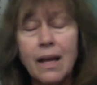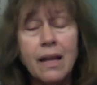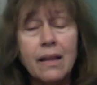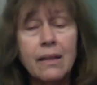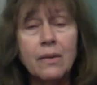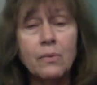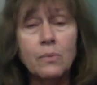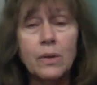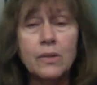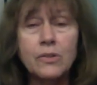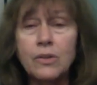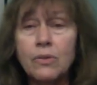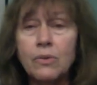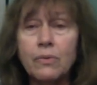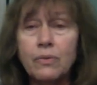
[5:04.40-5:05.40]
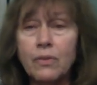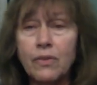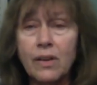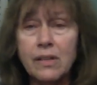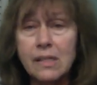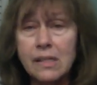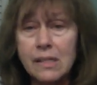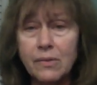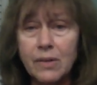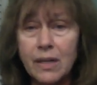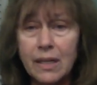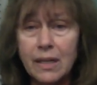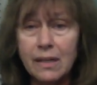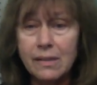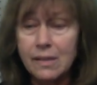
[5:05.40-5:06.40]
Then 1, 2, 3, 4, 5, 6, 7, 8,
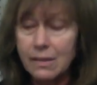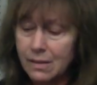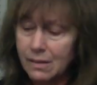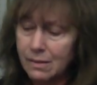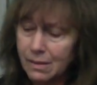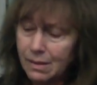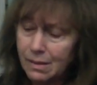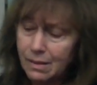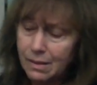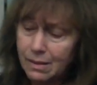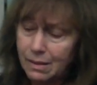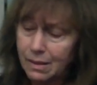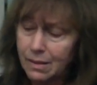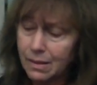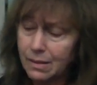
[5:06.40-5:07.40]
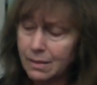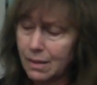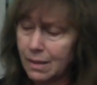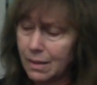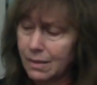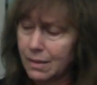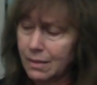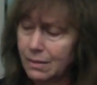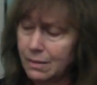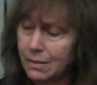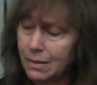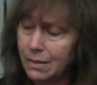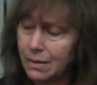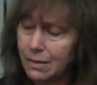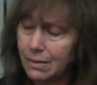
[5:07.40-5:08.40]
9, 10. I got it. I can do it
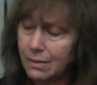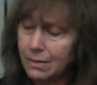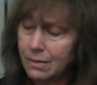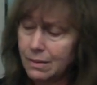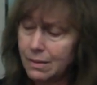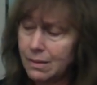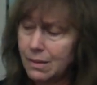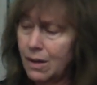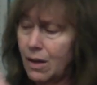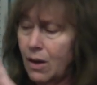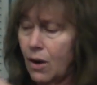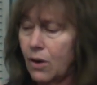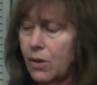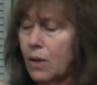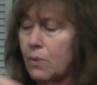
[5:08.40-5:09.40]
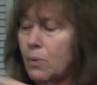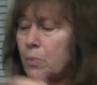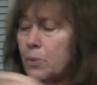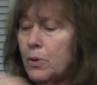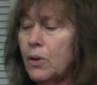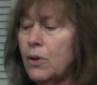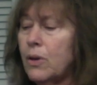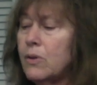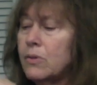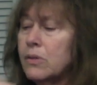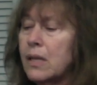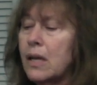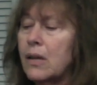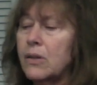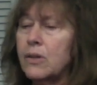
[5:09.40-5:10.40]
now. Okay, well, put your ears
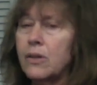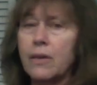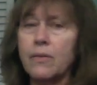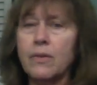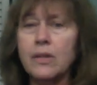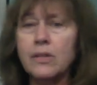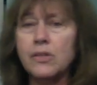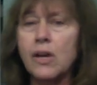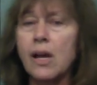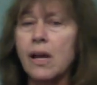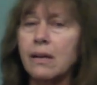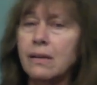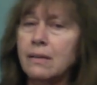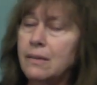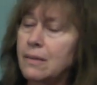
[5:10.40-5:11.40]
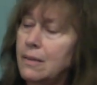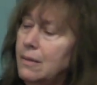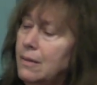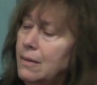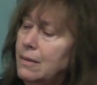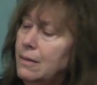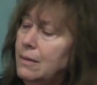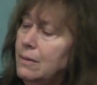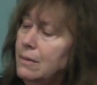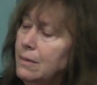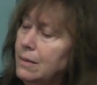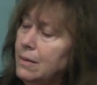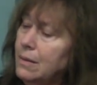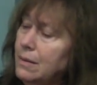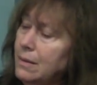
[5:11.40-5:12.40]
down and give it a try.
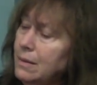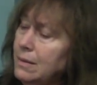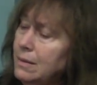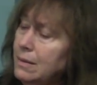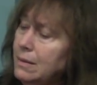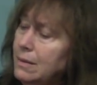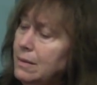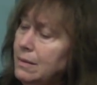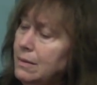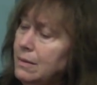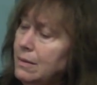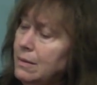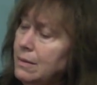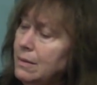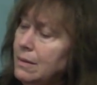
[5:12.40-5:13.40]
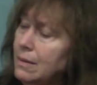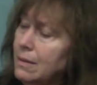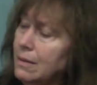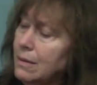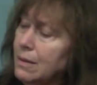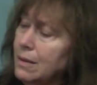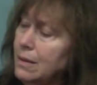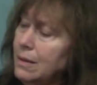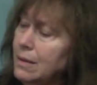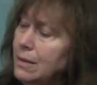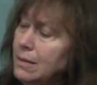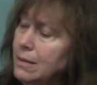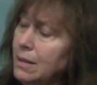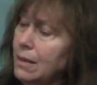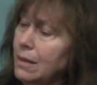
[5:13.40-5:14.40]
1, 2, 3,
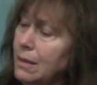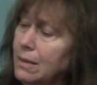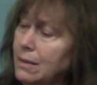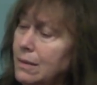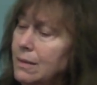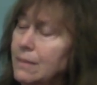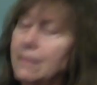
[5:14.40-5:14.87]
10.